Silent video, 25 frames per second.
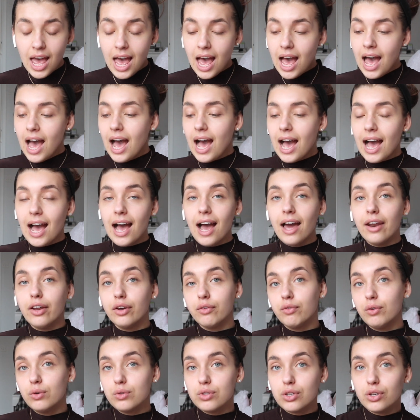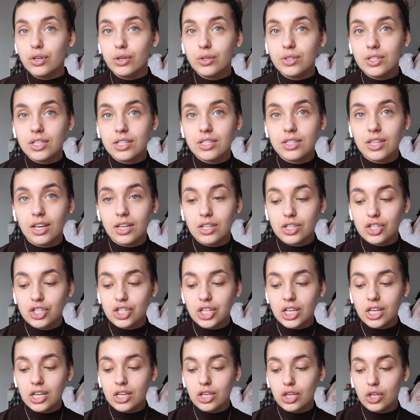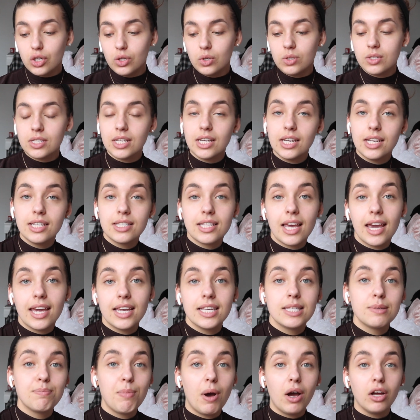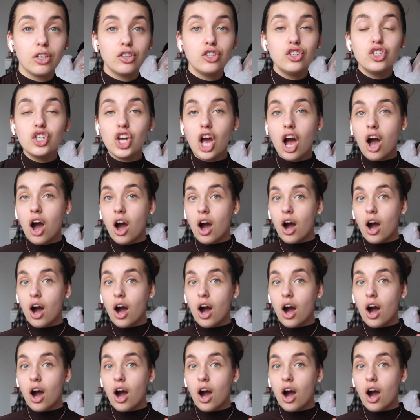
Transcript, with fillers: And I've also noticed that she uses a sponge.